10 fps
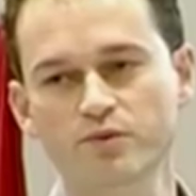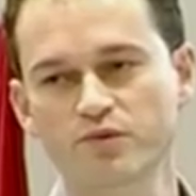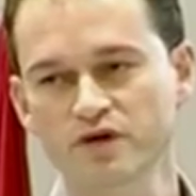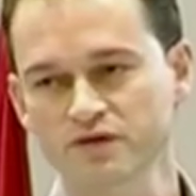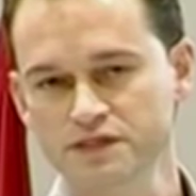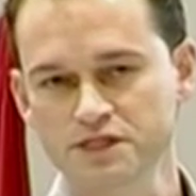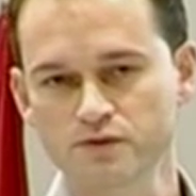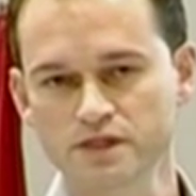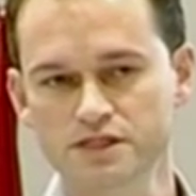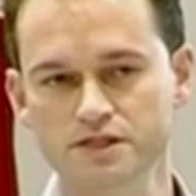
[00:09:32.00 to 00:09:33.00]
brevity
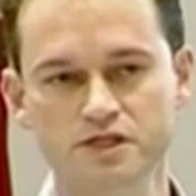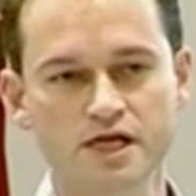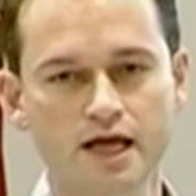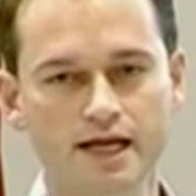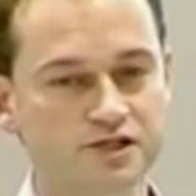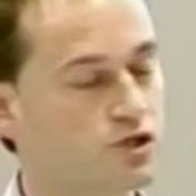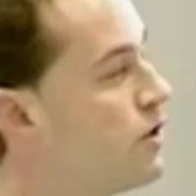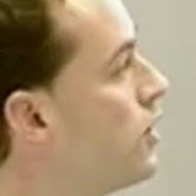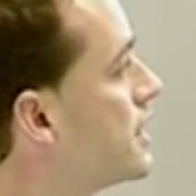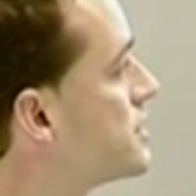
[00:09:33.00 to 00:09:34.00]
reasons, let's
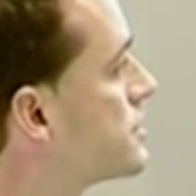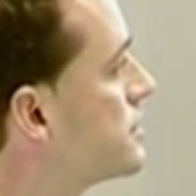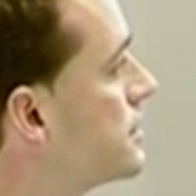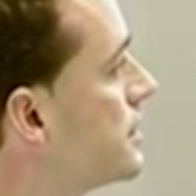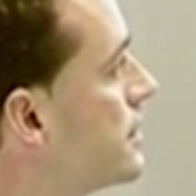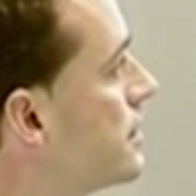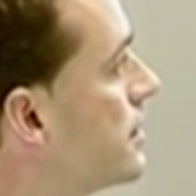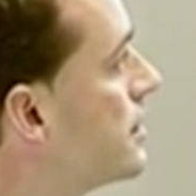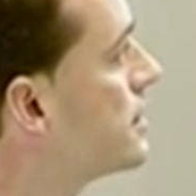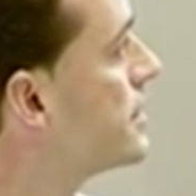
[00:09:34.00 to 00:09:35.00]
call it
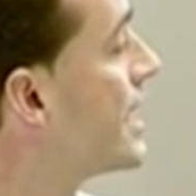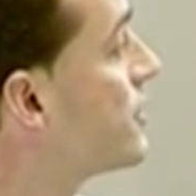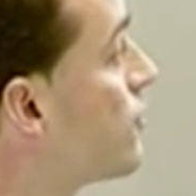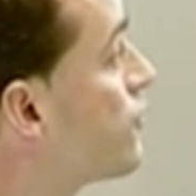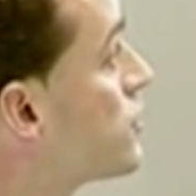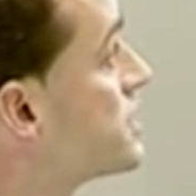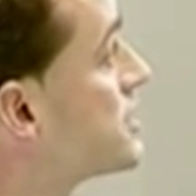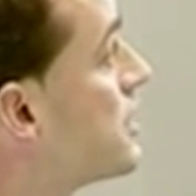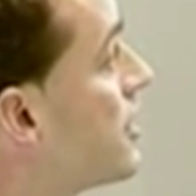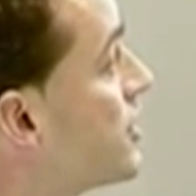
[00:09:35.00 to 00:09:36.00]
and there, of course,
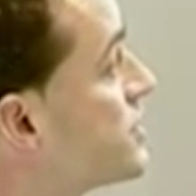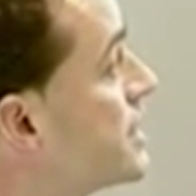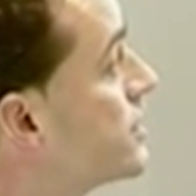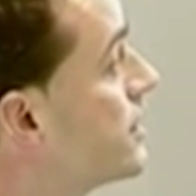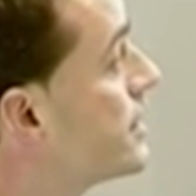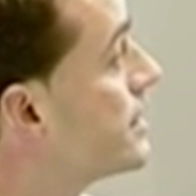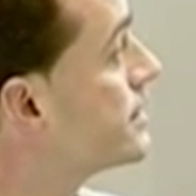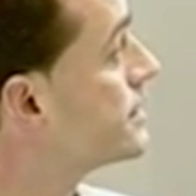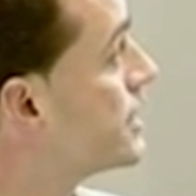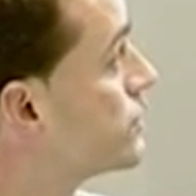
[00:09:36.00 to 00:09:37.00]
there's a lot of
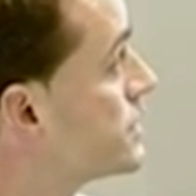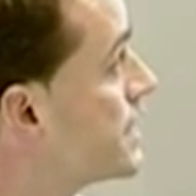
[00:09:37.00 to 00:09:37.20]
central